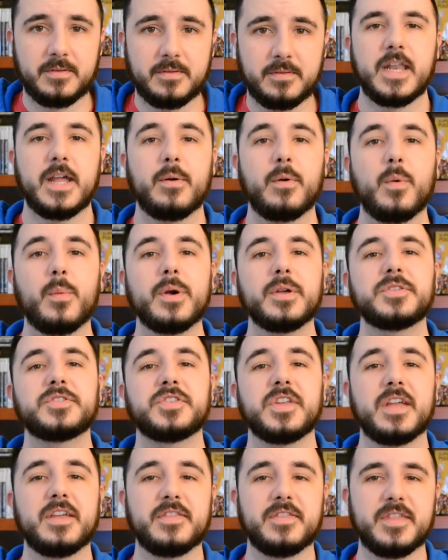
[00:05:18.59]
Now, I will
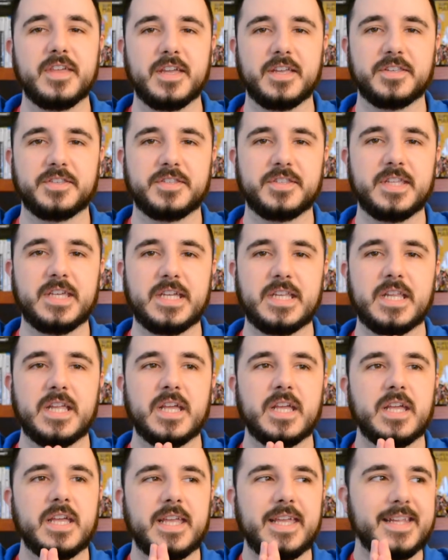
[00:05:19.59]
say this, that
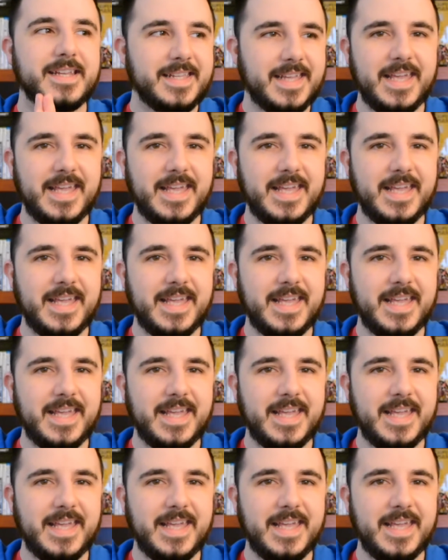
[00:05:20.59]
it